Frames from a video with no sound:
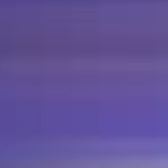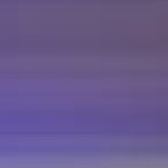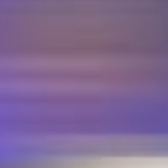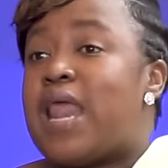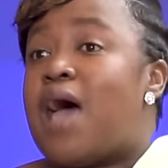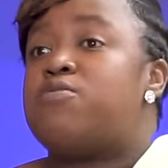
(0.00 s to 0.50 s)

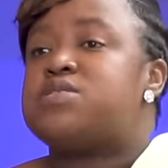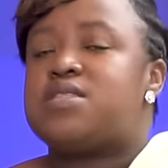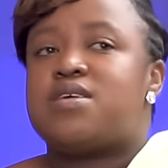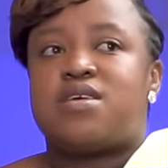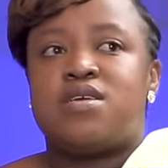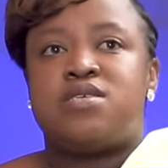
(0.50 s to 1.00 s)
when I was
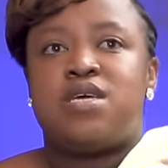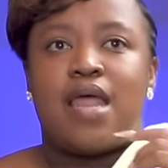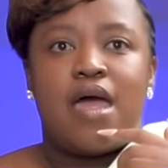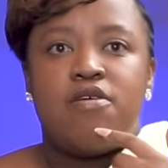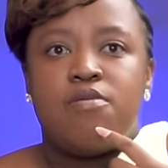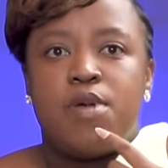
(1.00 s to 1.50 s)
in the kitchen,
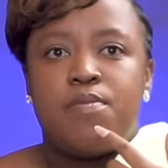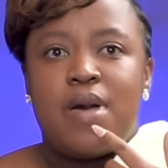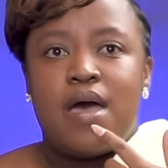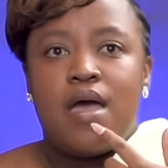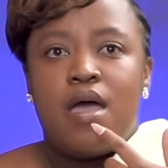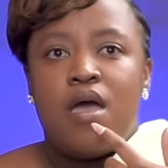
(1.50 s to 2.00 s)
I
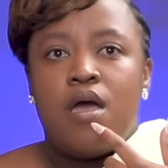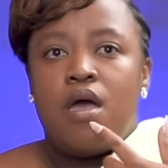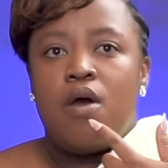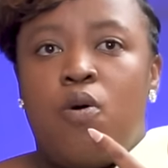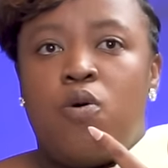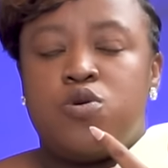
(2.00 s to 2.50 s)
remember
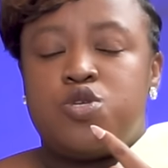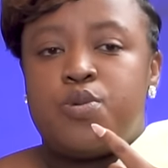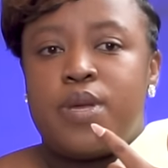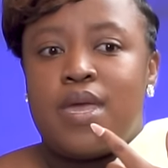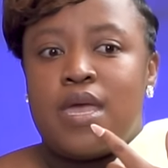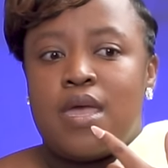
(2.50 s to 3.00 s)

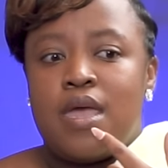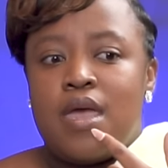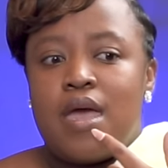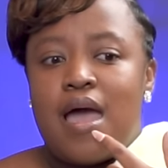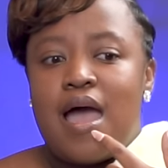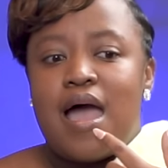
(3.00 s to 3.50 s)
Hotwe,
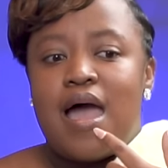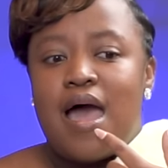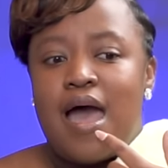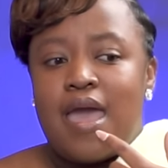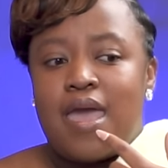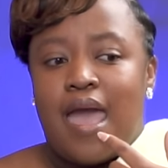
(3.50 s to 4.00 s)

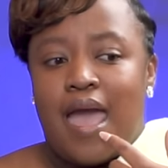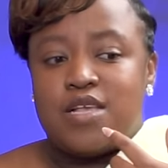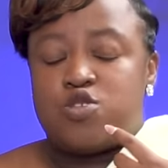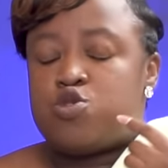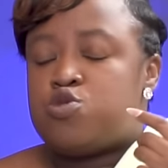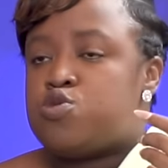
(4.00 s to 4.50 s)
I
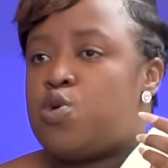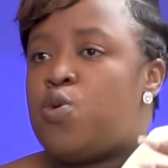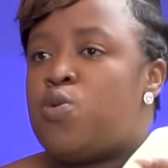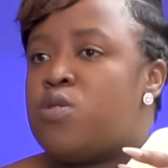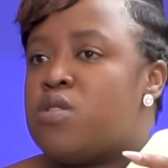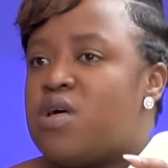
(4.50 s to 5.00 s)

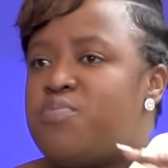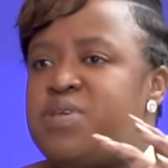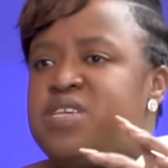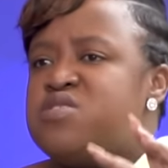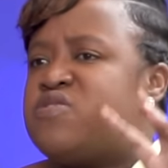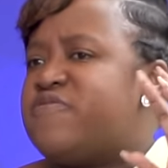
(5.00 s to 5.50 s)
stole a
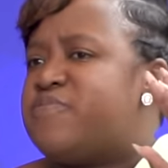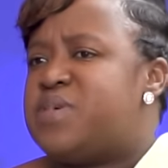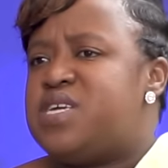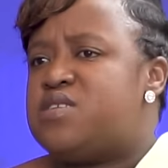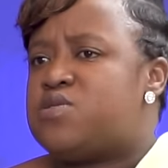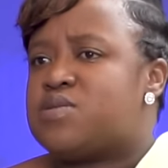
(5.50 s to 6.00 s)
piece of
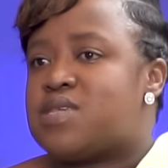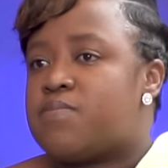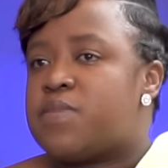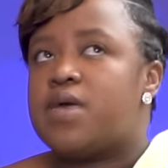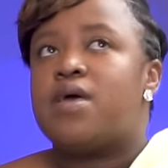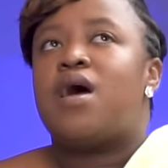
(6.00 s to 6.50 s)
meat or
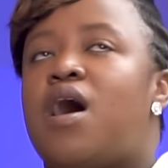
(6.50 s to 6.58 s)
something.